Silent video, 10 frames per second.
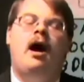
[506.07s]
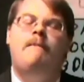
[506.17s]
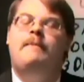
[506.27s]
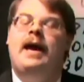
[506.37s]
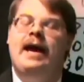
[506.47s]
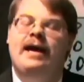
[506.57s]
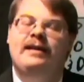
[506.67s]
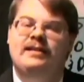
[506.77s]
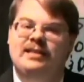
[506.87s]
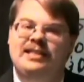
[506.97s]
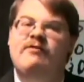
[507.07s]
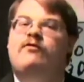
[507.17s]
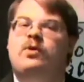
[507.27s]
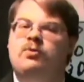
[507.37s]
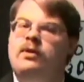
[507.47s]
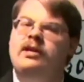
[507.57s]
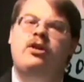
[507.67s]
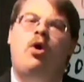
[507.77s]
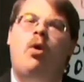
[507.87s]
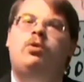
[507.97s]
a man different? What
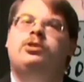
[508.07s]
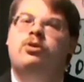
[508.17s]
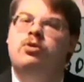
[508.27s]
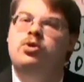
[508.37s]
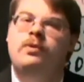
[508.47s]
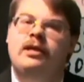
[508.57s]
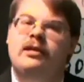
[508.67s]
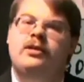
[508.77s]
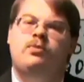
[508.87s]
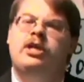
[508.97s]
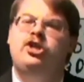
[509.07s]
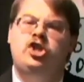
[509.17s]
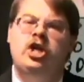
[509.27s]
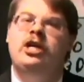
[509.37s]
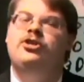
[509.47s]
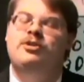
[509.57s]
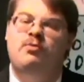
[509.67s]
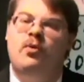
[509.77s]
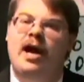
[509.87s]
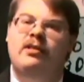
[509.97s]
can alter who he is? What can change his
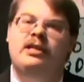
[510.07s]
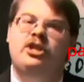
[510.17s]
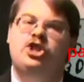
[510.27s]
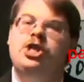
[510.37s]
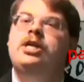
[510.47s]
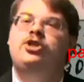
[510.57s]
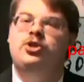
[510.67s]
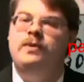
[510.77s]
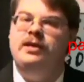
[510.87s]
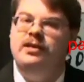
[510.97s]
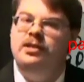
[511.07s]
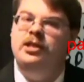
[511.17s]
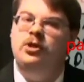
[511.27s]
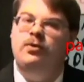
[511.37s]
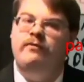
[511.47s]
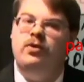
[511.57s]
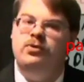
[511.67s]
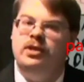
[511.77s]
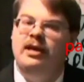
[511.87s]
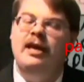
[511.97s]
morality, change who he is in the
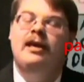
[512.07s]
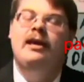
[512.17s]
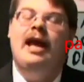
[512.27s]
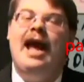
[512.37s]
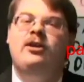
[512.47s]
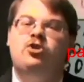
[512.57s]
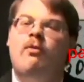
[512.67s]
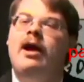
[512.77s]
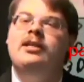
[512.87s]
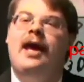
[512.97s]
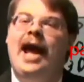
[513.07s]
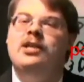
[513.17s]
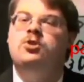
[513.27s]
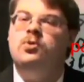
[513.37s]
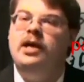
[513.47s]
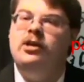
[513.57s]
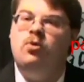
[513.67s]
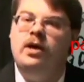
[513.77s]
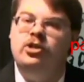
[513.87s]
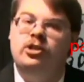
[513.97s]
universe? And trying to answer that
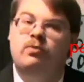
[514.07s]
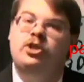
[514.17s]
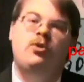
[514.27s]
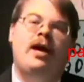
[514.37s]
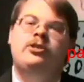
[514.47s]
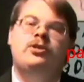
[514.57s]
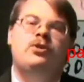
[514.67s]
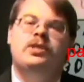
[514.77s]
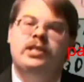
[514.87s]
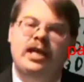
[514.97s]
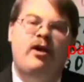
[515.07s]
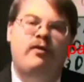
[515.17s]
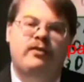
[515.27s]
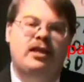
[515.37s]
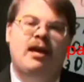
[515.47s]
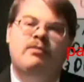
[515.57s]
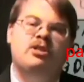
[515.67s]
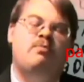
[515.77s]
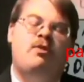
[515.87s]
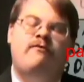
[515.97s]
question, which you answer yourself, the game
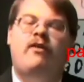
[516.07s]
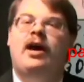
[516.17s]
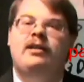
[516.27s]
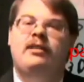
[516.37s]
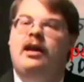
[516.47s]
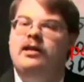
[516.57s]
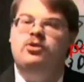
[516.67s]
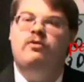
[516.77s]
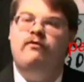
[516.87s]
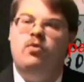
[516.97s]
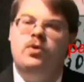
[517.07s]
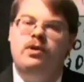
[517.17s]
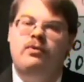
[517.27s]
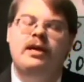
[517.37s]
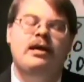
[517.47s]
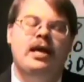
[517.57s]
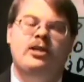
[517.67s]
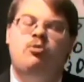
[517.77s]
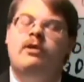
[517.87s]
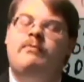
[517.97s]
doesn't provide the answer for you,
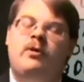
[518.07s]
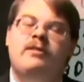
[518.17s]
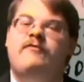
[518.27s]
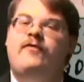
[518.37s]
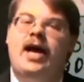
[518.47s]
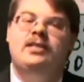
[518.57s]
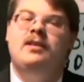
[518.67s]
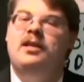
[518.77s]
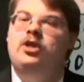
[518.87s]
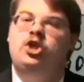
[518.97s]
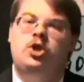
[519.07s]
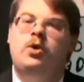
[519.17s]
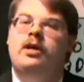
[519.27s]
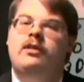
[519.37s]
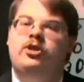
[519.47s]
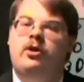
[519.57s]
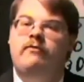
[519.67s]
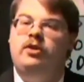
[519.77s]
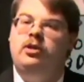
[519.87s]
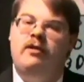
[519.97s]
is one part of the fascinating journey that
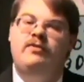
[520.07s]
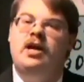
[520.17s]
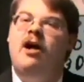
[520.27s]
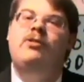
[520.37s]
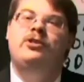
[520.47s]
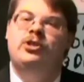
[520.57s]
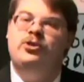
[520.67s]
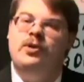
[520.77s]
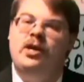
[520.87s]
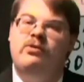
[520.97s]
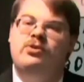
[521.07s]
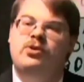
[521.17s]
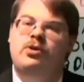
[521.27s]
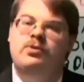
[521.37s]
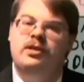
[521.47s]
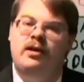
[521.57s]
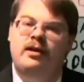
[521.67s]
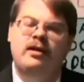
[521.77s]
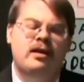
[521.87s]
of knowledge that your character goes on.